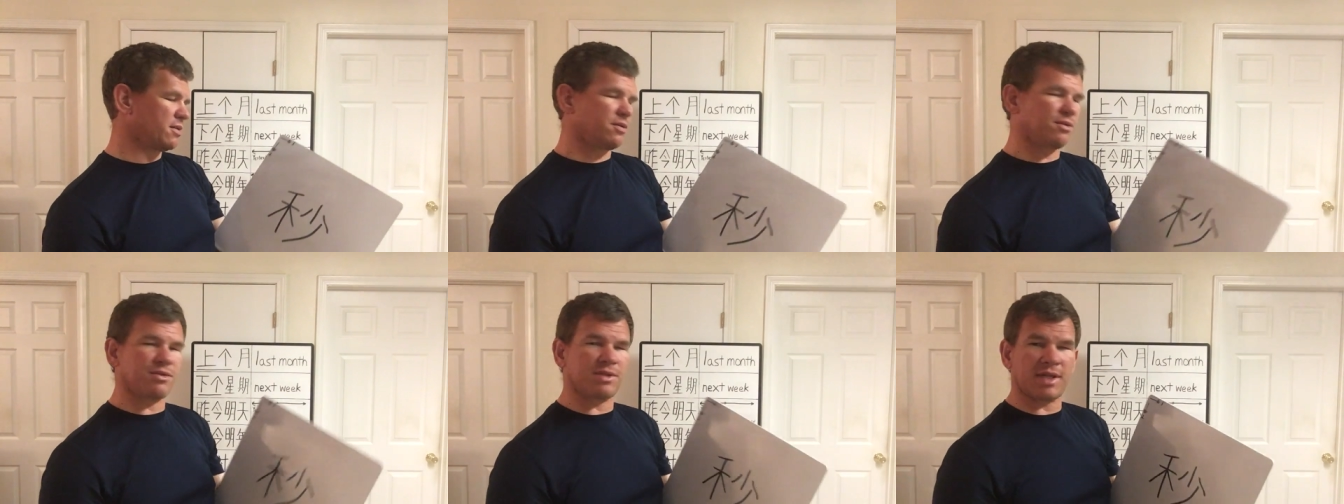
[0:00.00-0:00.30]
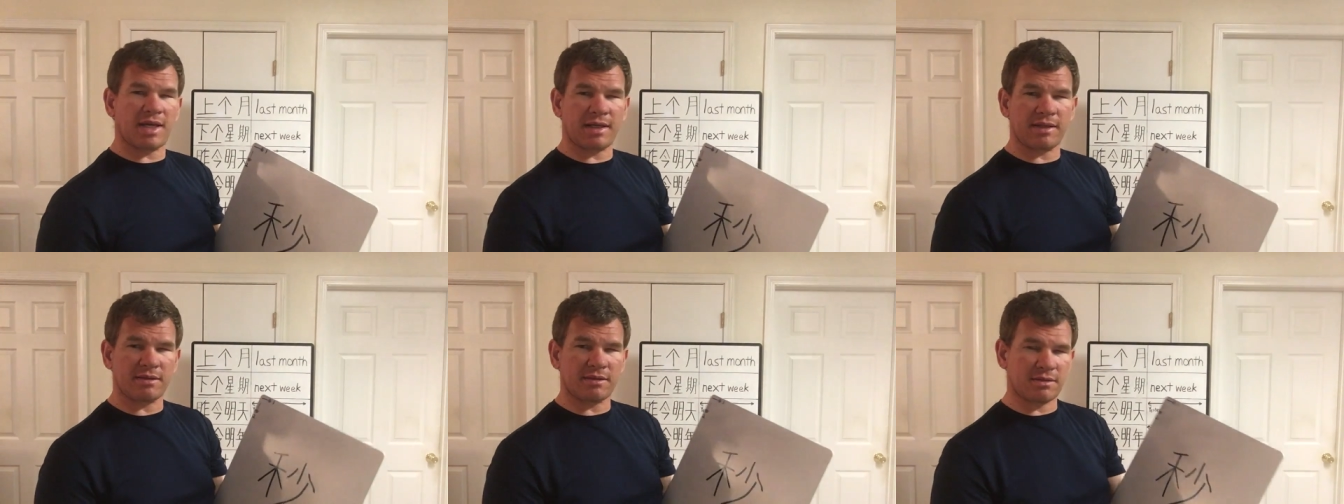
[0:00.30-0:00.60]
two
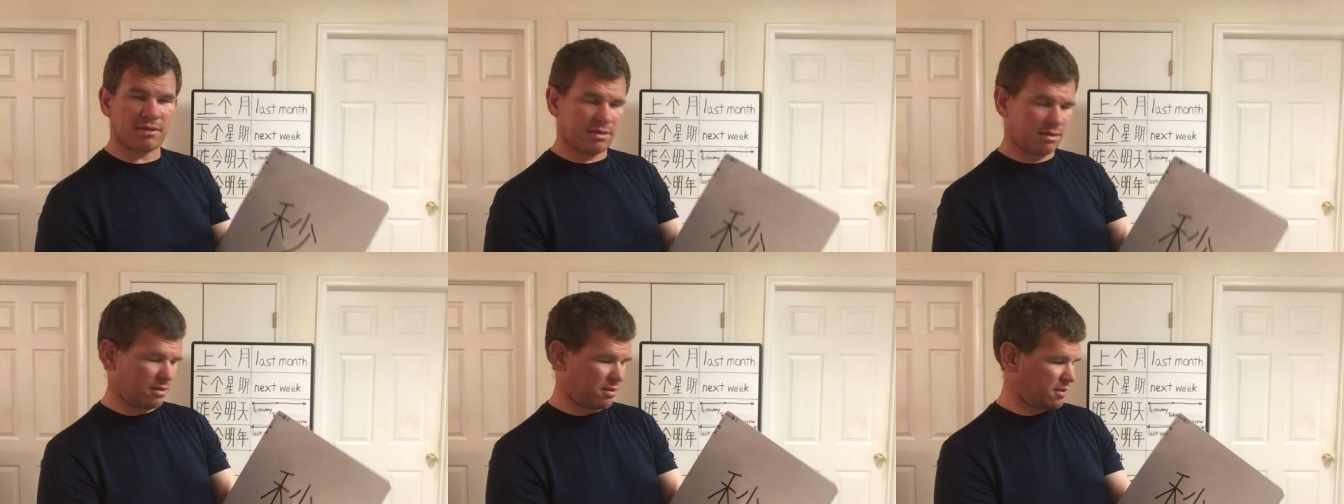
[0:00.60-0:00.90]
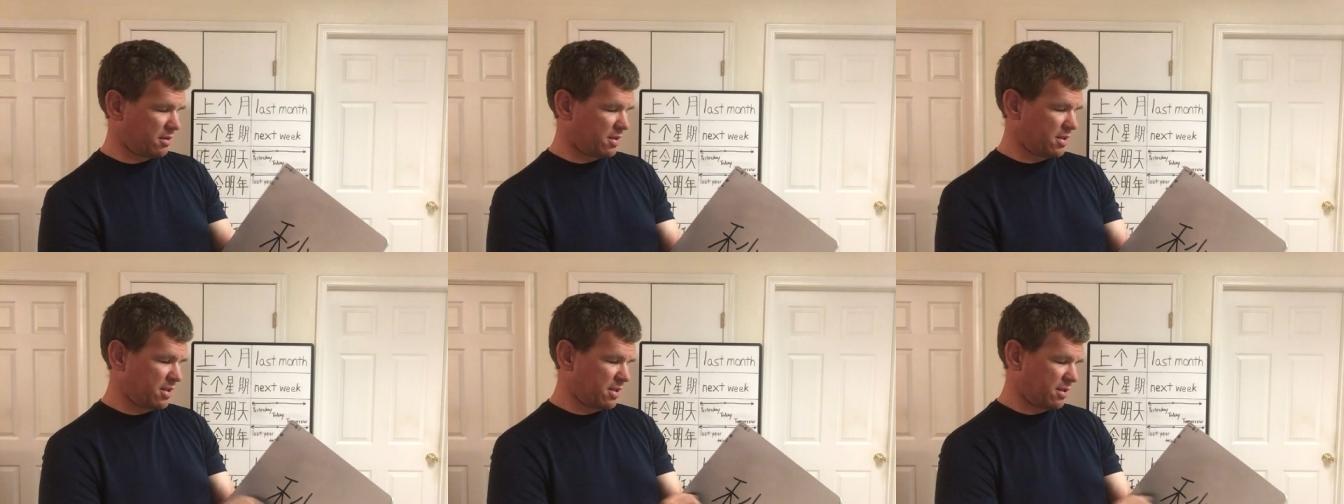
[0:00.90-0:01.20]
seconds,
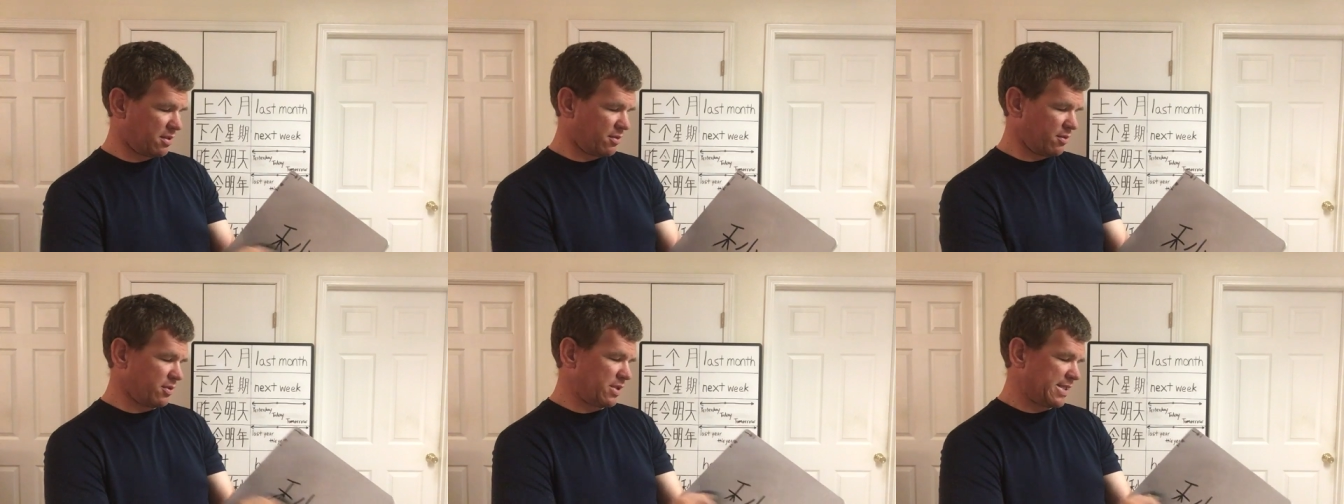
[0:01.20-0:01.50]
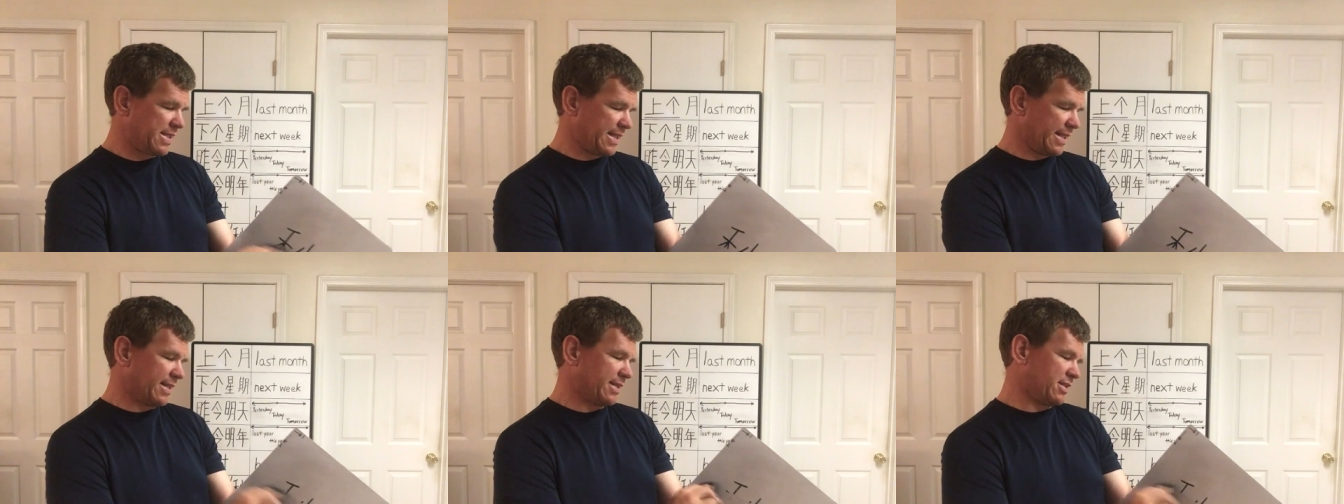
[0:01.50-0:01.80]
three
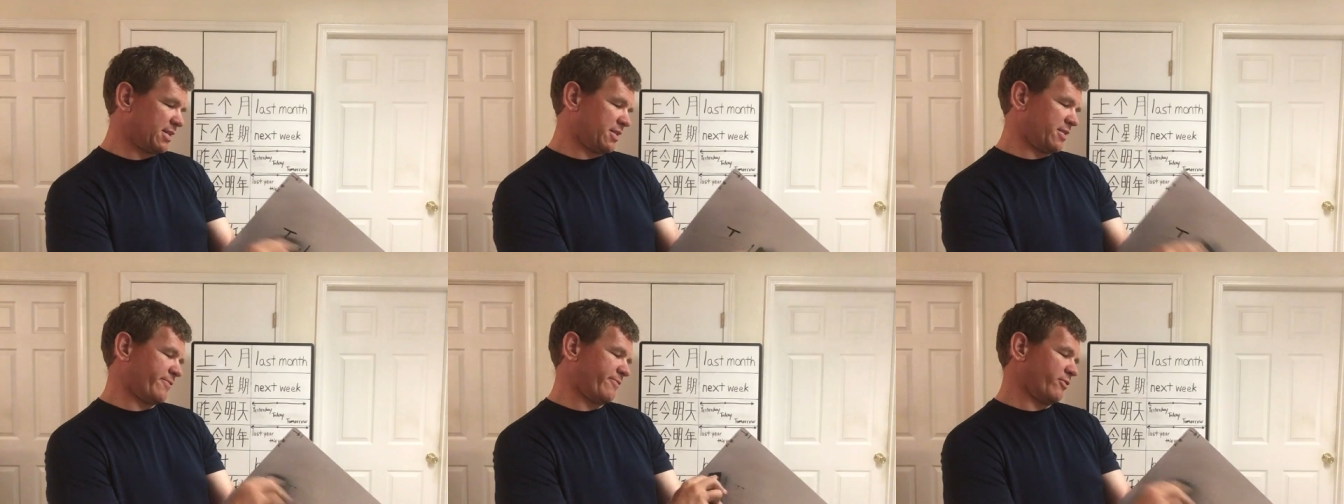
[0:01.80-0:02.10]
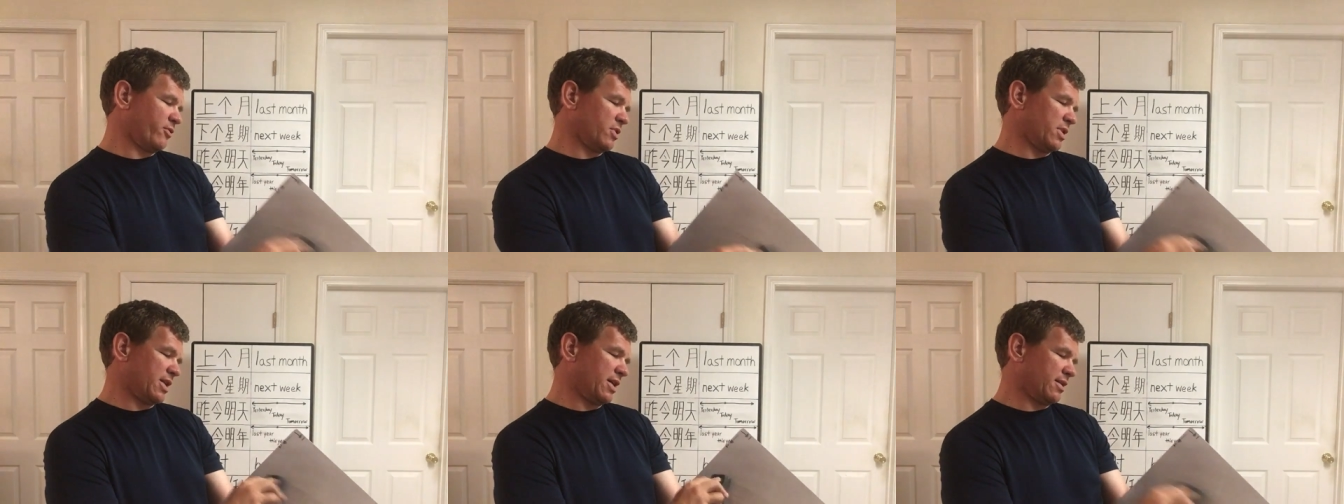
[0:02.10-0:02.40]
seconds,
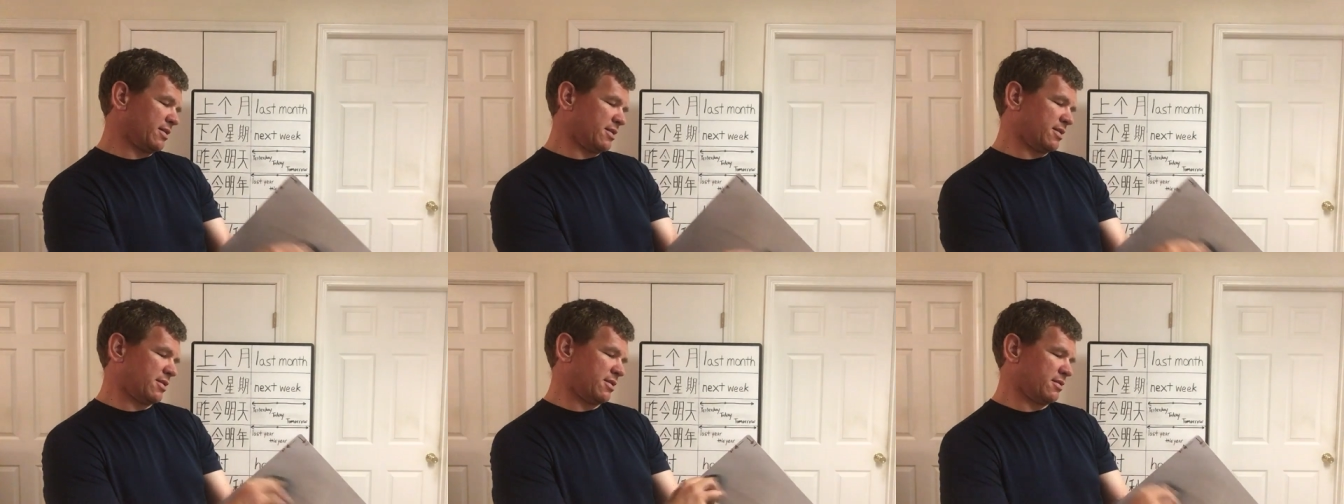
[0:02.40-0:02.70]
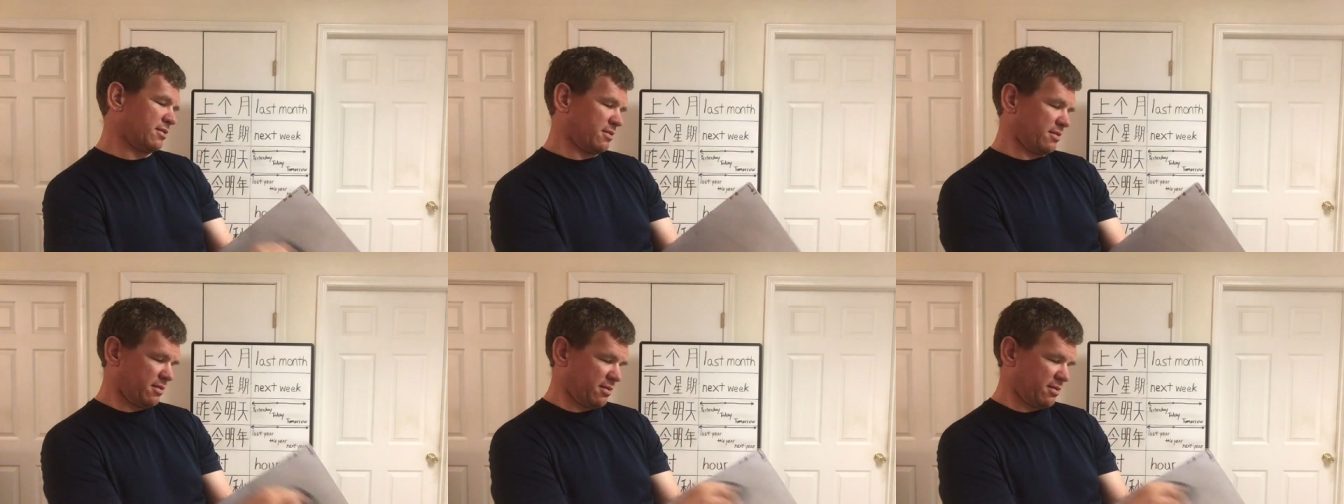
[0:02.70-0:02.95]
four seconds,